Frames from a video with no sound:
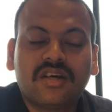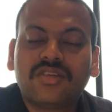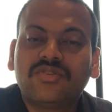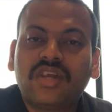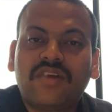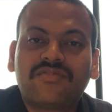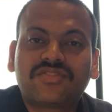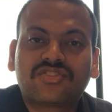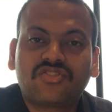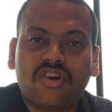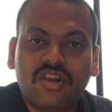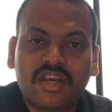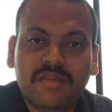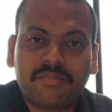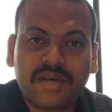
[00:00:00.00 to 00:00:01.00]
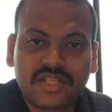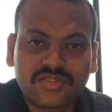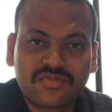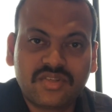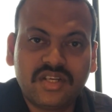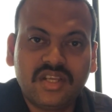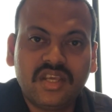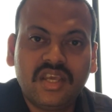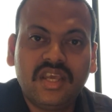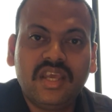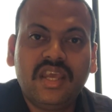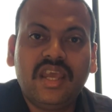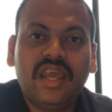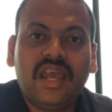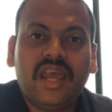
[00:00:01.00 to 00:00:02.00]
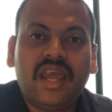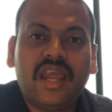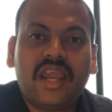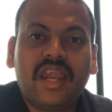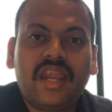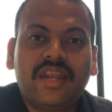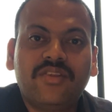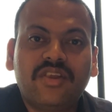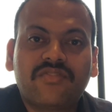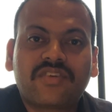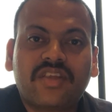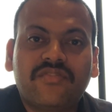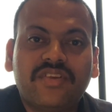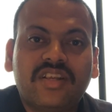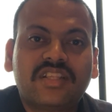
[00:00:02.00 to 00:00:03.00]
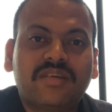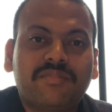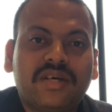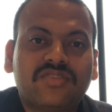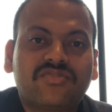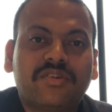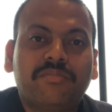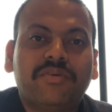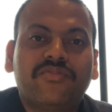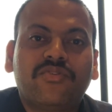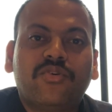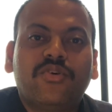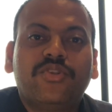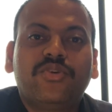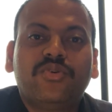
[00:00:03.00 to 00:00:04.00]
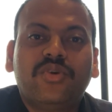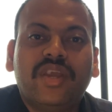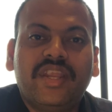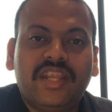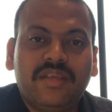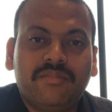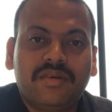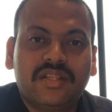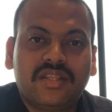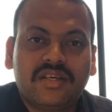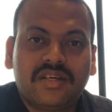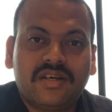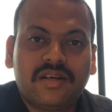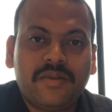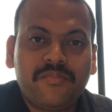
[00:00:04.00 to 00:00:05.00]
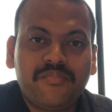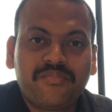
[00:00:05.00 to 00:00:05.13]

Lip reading: you have stronger password and you have configured the password before you enable the